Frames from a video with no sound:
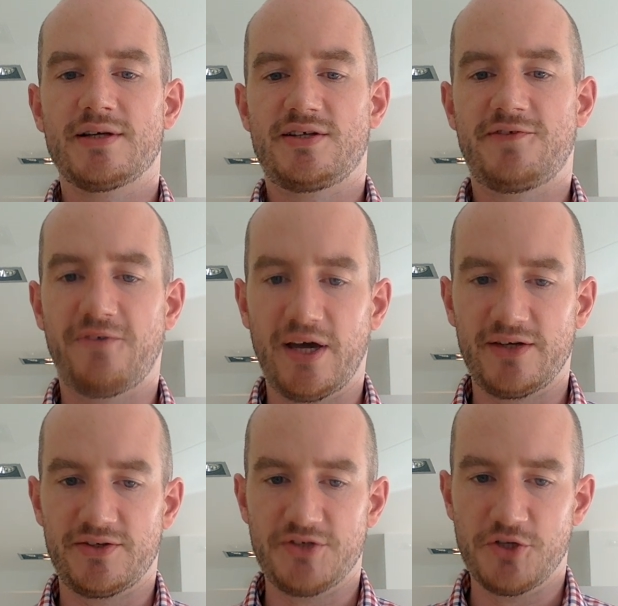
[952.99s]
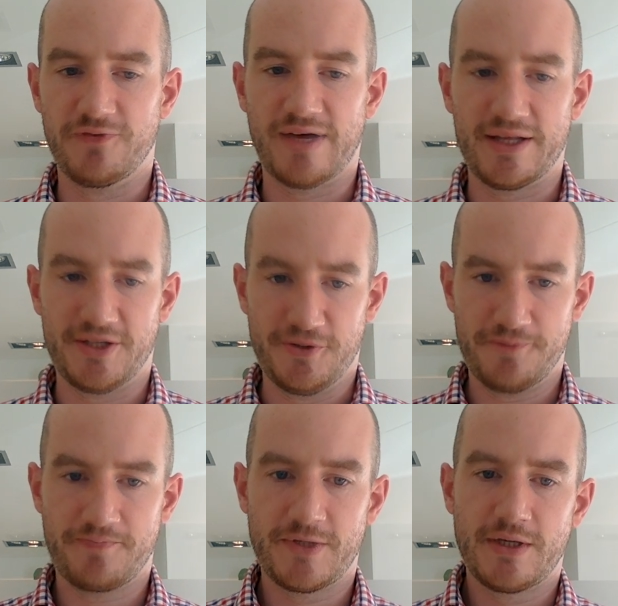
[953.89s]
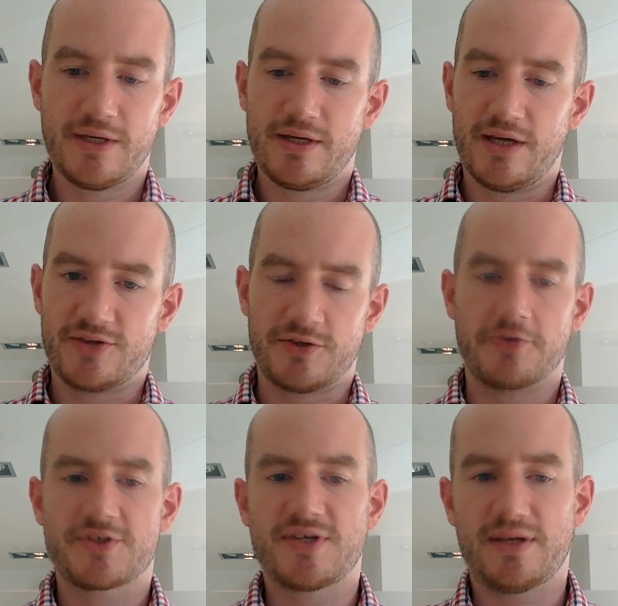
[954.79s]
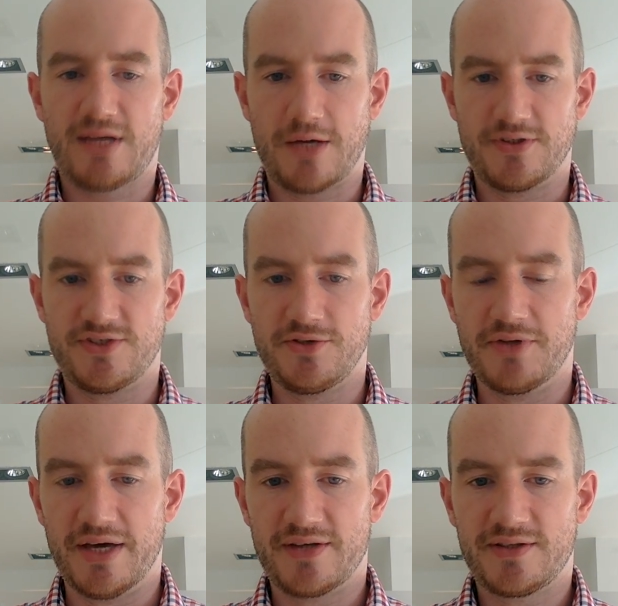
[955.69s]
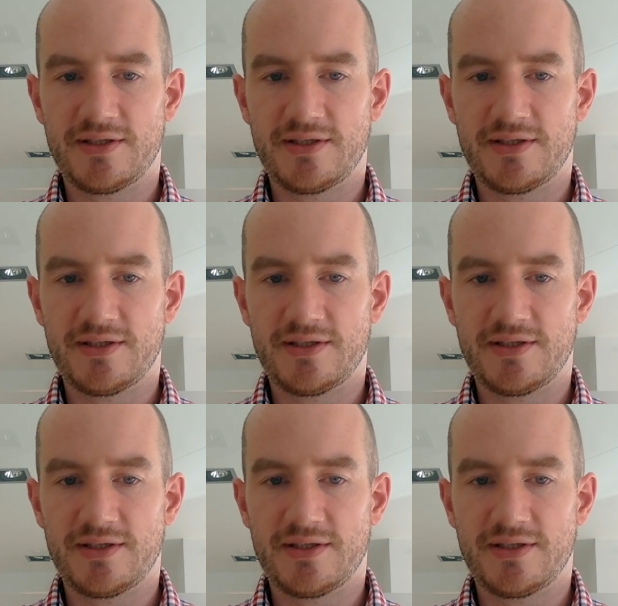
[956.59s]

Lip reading: to find new value. And to understand how to do that,